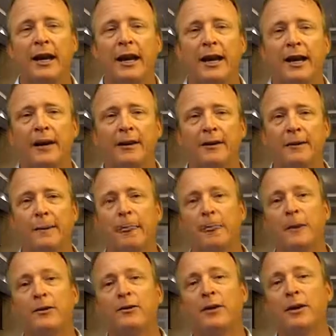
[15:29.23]
And
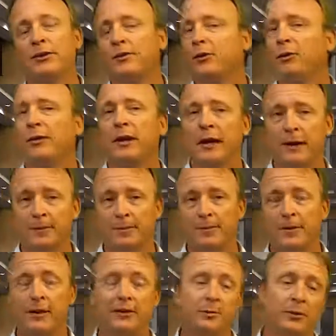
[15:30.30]
so I was doing that.
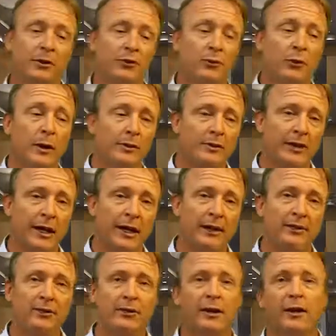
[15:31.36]
I was building
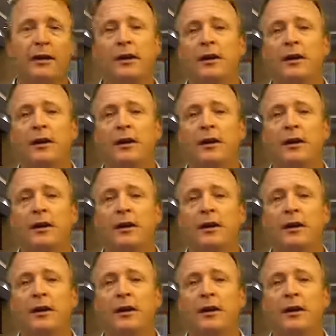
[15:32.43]
websites.